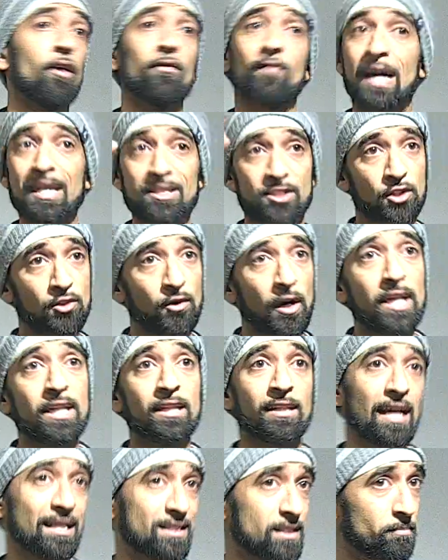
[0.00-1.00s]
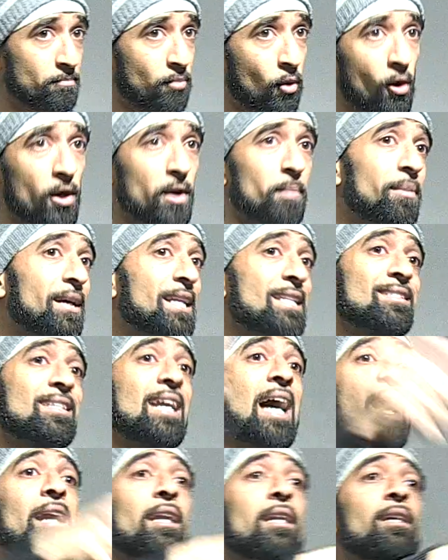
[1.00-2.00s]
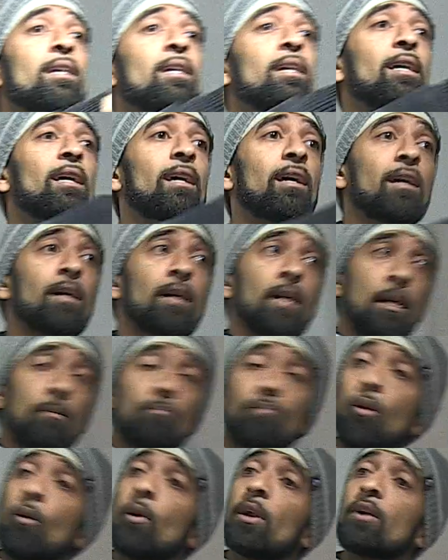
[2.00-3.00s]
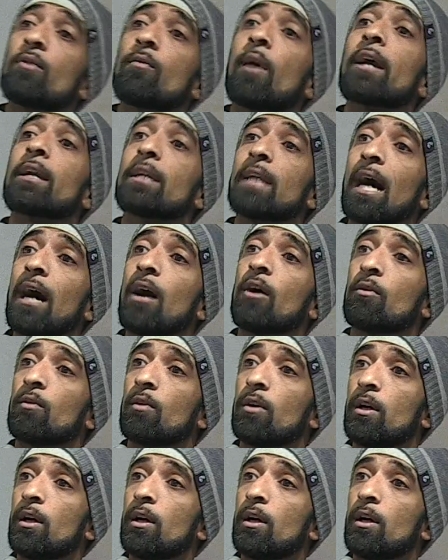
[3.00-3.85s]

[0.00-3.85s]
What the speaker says: That's great. That's important, but it's not important right now.